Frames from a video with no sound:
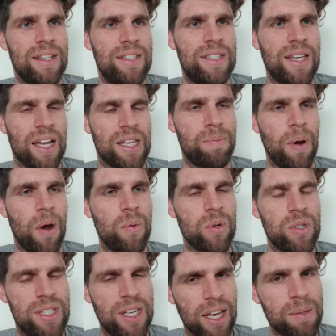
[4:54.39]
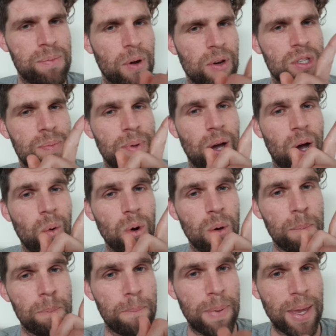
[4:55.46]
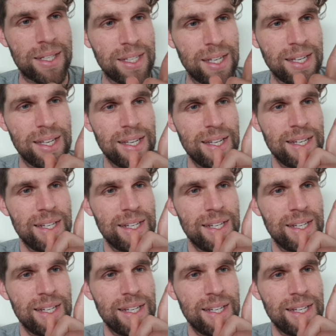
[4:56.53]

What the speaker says: Jack Sparrow, which Jack Sparrow used to be a whole lot better.